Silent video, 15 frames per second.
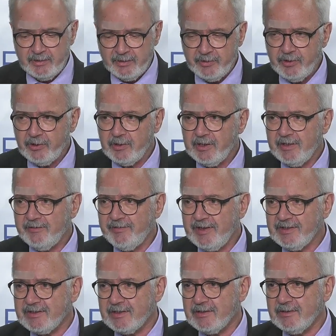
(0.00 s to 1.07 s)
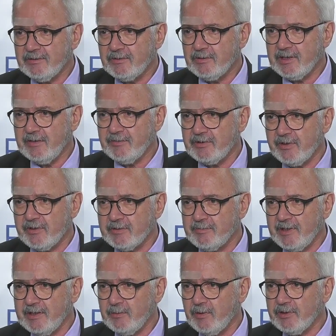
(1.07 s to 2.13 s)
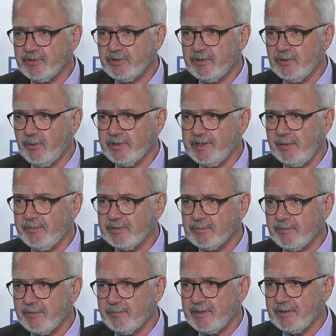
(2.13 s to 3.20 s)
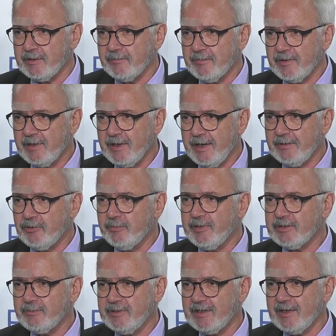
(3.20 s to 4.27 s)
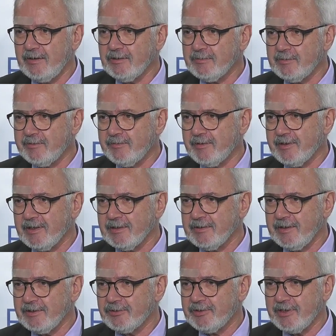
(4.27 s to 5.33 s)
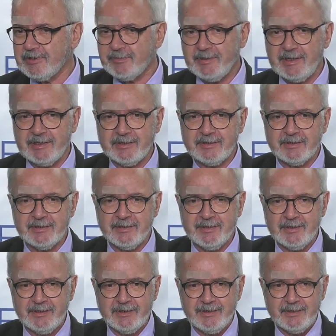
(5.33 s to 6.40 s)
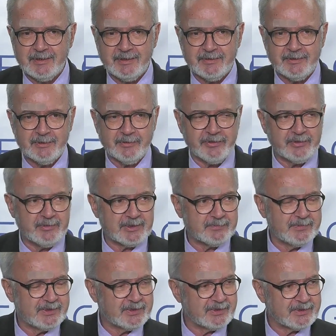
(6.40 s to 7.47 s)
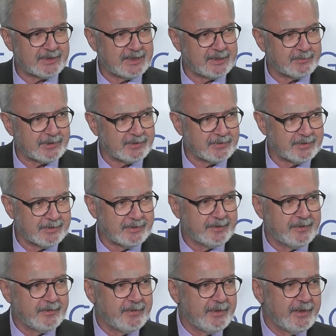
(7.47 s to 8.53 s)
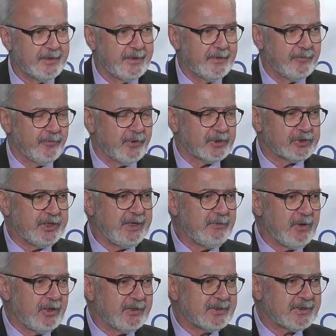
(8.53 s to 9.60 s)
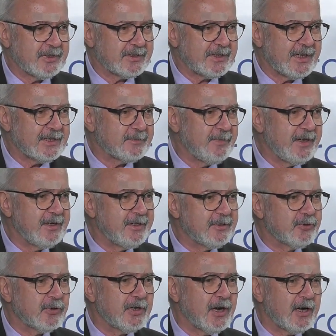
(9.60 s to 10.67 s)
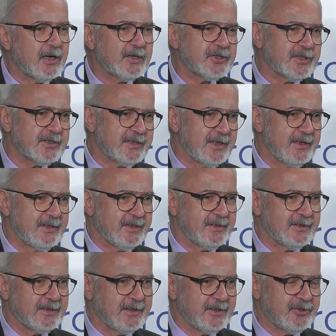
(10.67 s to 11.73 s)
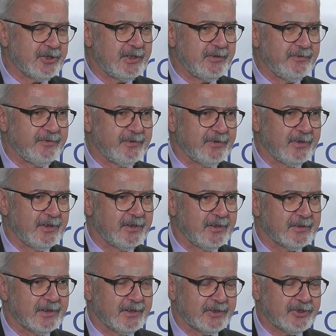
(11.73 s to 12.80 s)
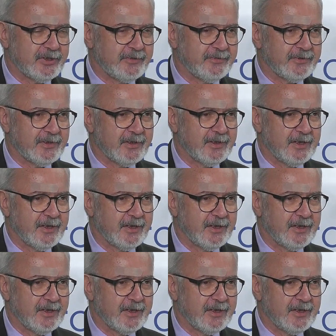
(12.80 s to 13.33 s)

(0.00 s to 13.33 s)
Your investor who gives you this money wants to know what happens with the money. And you must be accountable for that and transparent. And the whole thing must be sustainable. For green bonds, this has been to a large extent achieved.